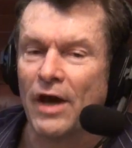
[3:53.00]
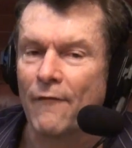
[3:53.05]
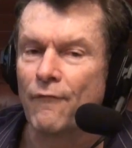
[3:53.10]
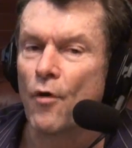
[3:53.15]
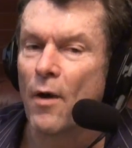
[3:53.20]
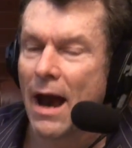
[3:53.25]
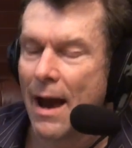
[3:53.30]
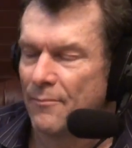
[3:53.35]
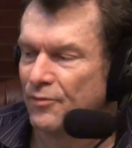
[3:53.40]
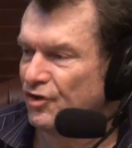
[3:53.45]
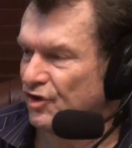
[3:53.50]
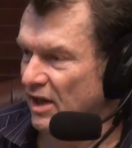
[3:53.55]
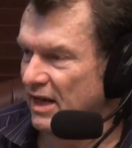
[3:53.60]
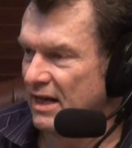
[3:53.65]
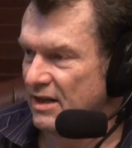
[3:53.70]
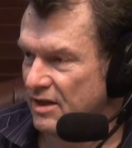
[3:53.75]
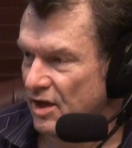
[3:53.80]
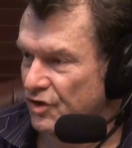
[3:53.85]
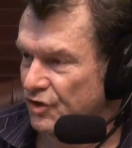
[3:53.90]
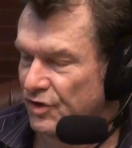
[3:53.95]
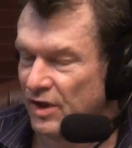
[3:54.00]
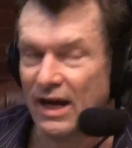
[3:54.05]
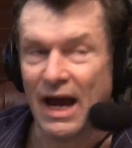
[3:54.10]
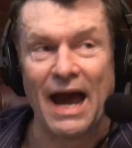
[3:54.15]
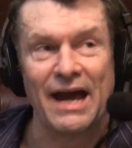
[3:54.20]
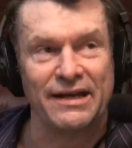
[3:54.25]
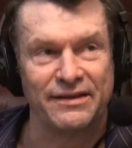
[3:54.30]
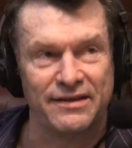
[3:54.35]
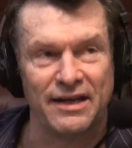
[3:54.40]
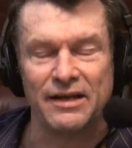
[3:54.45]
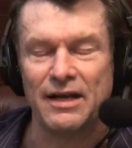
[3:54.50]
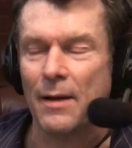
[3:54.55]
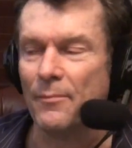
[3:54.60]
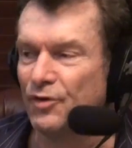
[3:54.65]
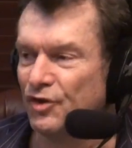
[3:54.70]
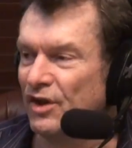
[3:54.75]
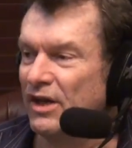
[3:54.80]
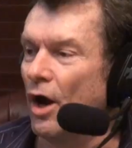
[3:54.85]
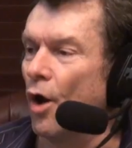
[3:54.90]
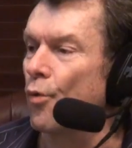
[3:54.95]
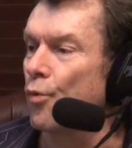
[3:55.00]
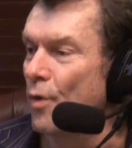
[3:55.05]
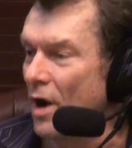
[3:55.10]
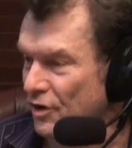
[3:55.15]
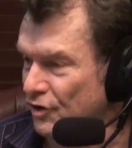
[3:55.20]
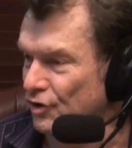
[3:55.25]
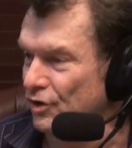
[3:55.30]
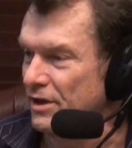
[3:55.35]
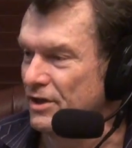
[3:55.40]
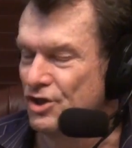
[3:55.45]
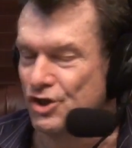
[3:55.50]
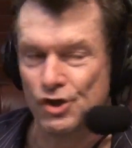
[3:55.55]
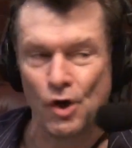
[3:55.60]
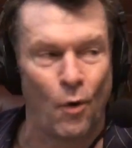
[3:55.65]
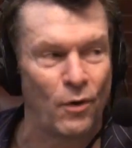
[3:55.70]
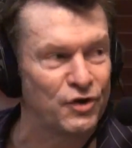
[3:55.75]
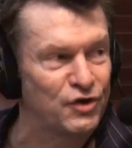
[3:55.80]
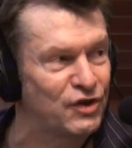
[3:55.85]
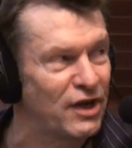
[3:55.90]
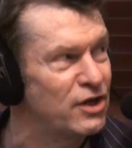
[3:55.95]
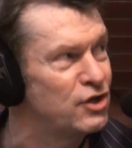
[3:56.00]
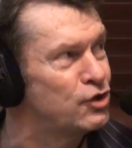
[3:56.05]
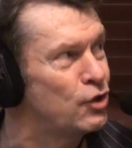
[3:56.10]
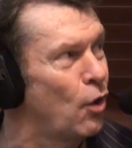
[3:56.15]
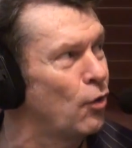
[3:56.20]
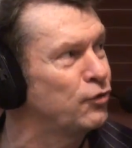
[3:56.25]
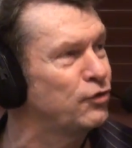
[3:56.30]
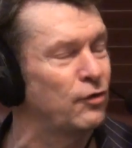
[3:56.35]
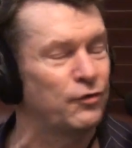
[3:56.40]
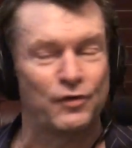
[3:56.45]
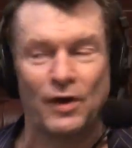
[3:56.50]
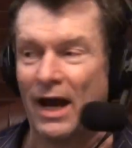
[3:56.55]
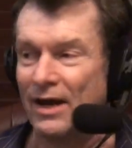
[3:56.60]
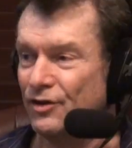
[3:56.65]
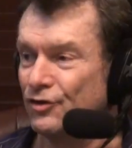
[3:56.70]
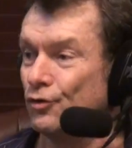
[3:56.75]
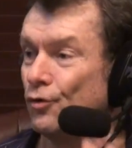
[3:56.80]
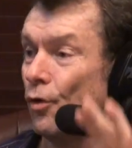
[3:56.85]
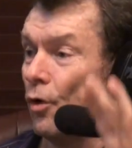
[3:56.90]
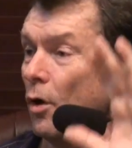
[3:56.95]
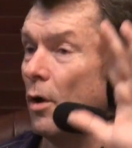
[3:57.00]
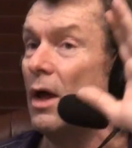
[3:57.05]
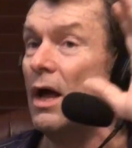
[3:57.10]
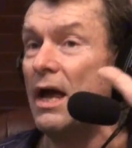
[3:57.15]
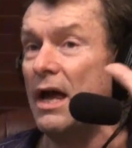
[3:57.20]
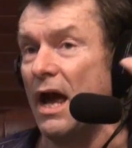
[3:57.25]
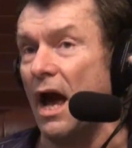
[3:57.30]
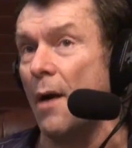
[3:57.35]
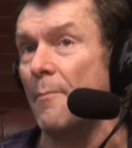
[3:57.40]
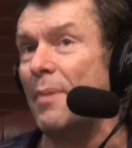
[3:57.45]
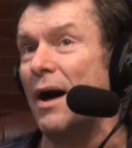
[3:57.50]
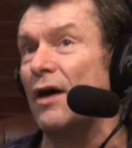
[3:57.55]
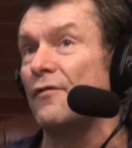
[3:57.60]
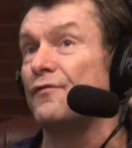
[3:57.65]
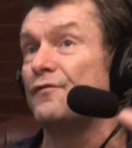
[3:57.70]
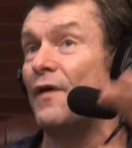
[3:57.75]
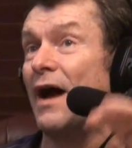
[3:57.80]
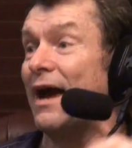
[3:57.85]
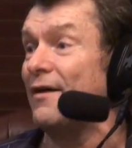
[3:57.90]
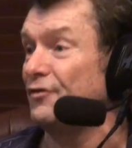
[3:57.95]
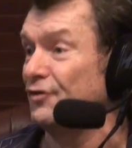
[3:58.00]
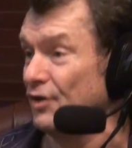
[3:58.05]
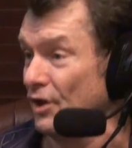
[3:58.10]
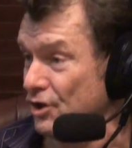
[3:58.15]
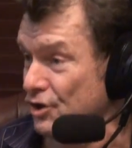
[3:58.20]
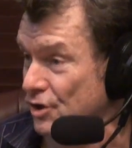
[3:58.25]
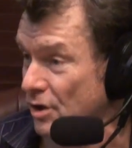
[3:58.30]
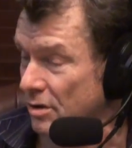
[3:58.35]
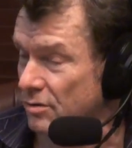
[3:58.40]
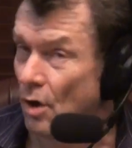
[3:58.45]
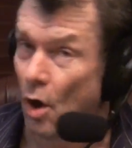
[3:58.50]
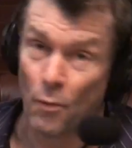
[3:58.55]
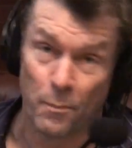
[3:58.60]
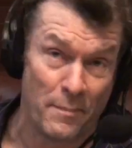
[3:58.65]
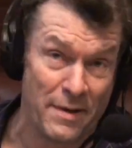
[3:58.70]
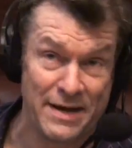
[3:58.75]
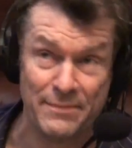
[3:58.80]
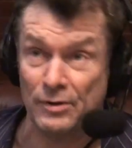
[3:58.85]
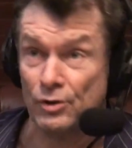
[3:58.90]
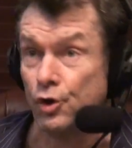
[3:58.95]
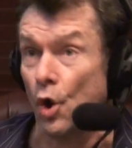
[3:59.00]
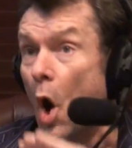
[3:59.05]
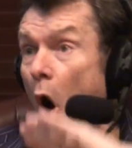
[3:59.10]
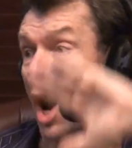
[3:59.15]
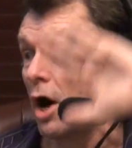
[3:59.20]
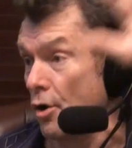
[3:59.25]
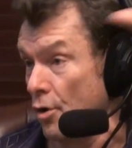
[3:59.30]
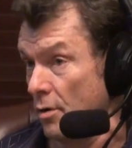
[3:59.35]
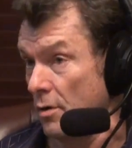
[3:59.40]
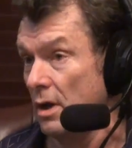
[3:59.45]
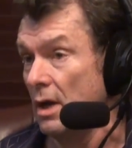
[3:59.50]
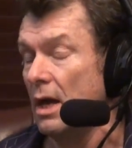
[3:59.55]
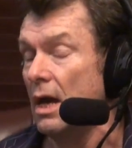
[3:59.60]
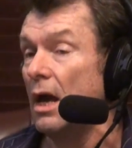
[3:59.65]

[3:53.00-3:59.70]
ever emceeing this thing? I did emcee a wrestling show at St. Joseph's High School about maybe longer.